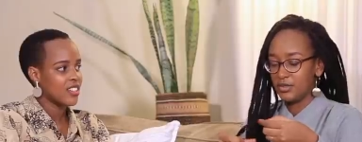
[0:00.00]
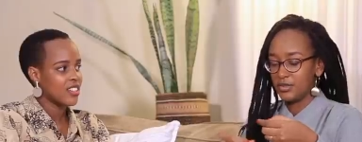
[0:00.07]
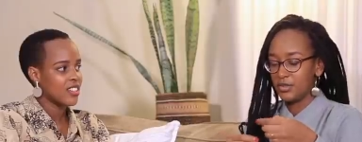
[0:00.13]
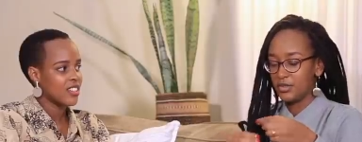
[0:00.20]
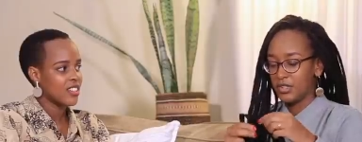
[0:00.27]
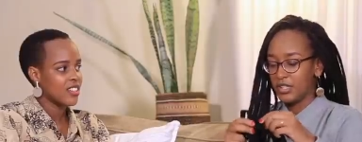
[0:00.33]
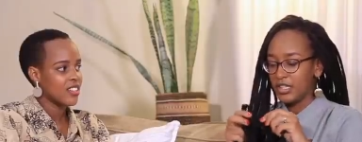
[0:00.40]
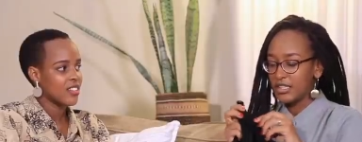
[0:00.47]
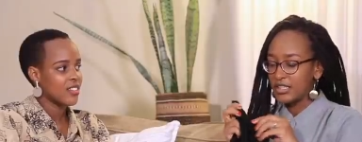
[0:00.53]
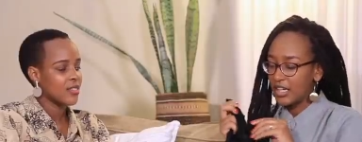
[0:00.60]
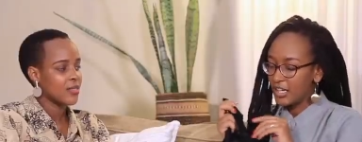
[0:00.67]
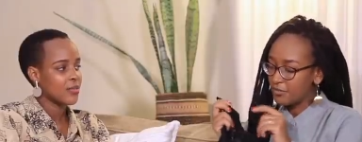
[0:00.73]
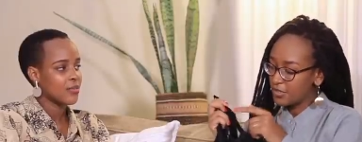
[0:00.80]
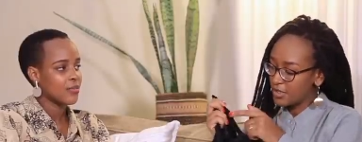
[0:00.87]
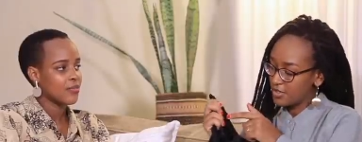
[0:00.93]
Speaker 1: know it
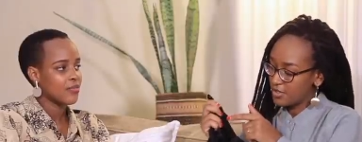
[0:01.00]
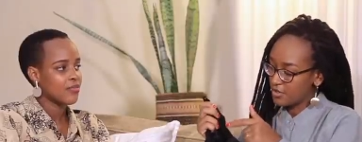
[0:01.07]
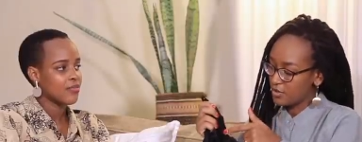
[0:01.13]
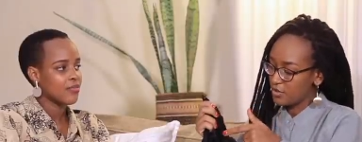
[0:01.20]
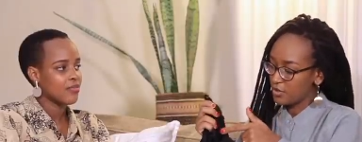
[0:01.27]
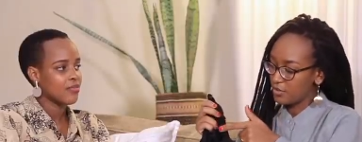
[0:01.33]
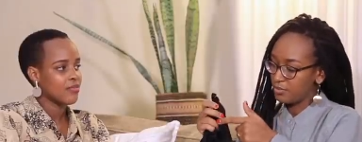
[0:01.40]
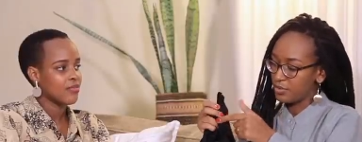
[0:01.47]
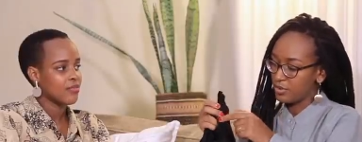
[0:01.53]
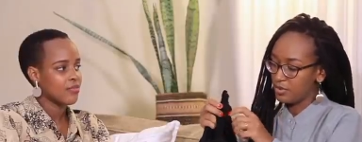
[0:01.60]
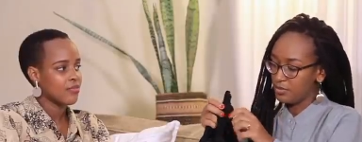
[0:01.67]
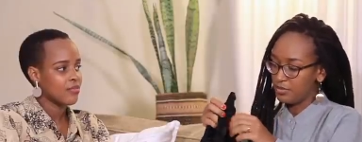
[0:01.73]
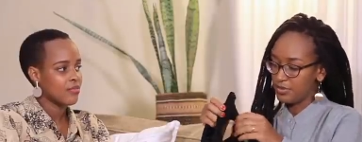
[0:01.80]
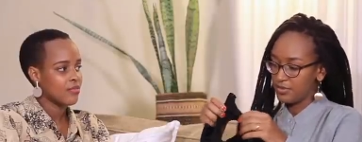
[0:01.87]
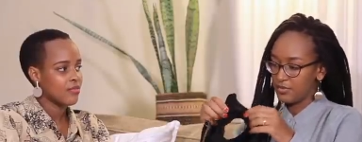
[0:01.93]
covers your
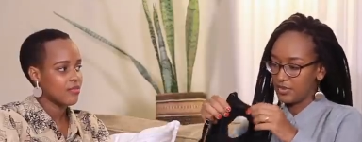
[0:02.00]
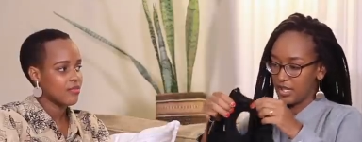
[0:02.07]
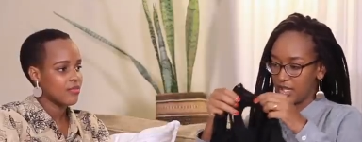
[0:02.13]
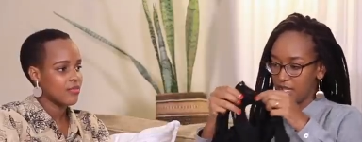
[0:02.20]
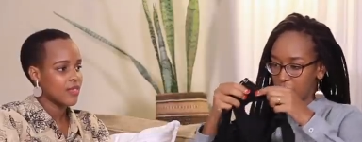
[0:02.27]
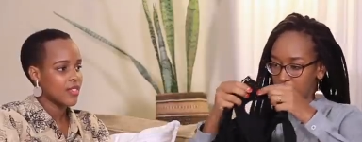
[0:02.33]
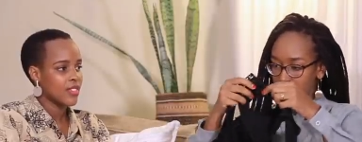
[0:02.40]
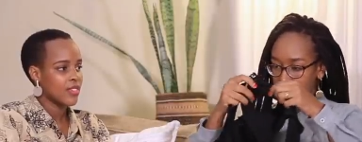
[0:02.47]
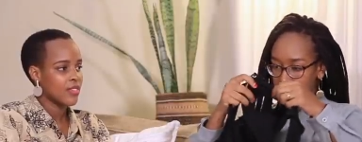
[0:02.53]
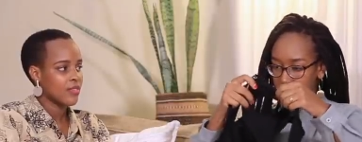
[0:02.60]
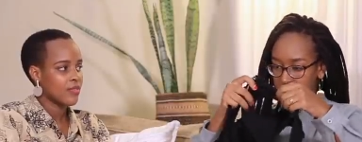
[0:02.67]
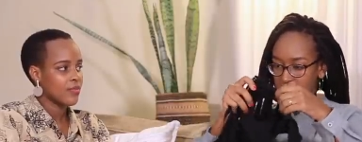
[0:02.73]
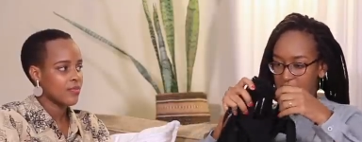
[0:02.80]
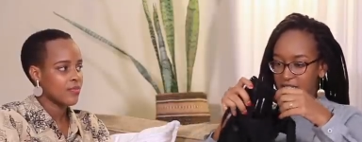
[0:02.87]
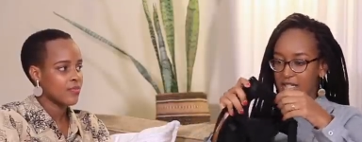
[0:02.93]
boob
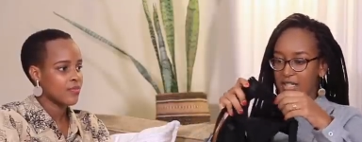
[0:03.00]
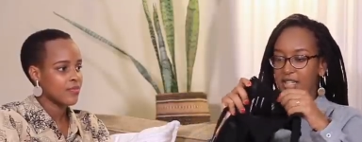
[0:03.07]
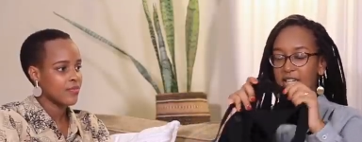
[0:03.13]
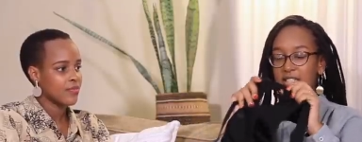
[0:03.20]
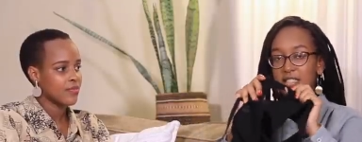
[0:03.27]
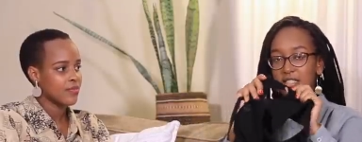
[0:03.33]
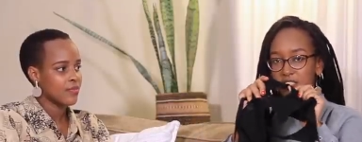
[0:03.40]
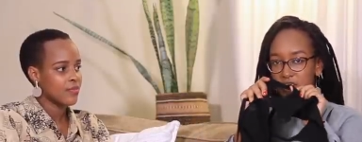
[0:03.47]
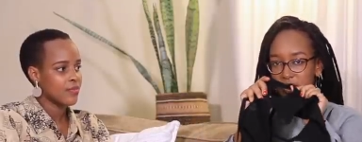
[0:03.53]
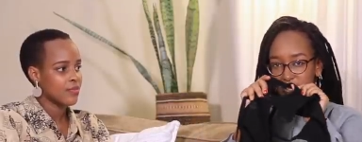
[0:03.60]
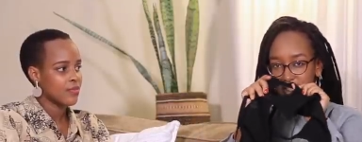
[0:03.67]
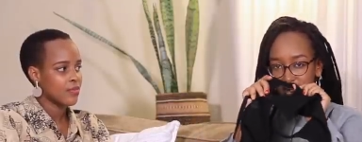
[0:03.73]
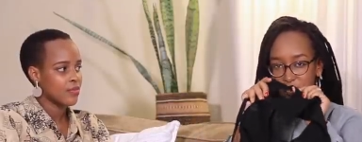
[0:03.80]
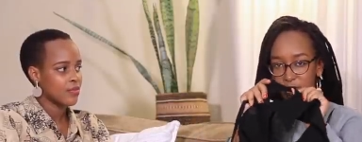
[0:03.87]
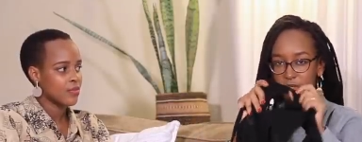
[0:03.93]
ahahose, mm. and it's
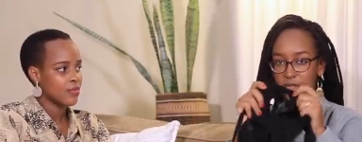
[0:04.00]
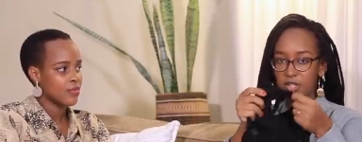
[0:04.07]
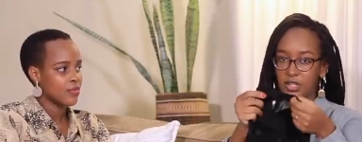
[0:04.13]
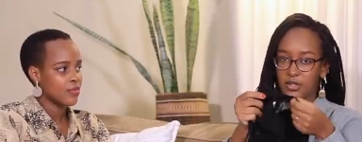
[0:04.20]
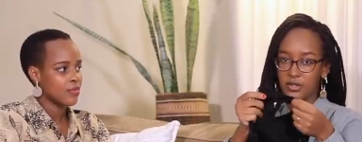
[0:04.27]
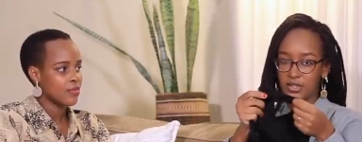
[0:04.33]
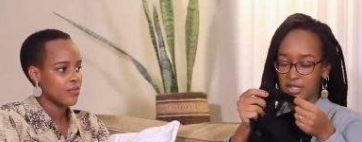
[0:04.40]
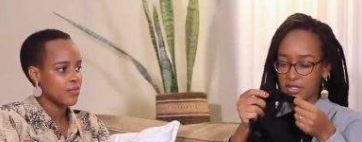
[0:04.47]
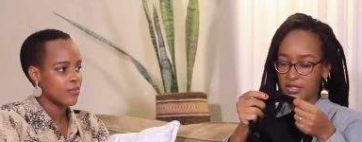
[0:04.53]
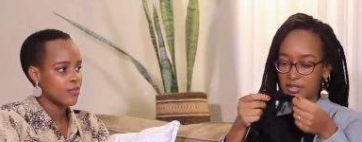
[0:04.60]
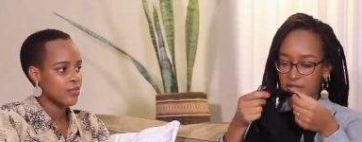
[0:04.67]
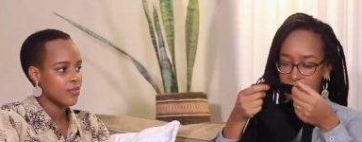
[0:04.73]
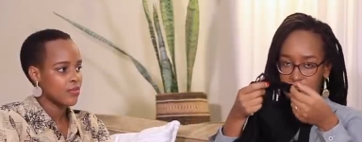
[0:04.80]
just imokoya with that.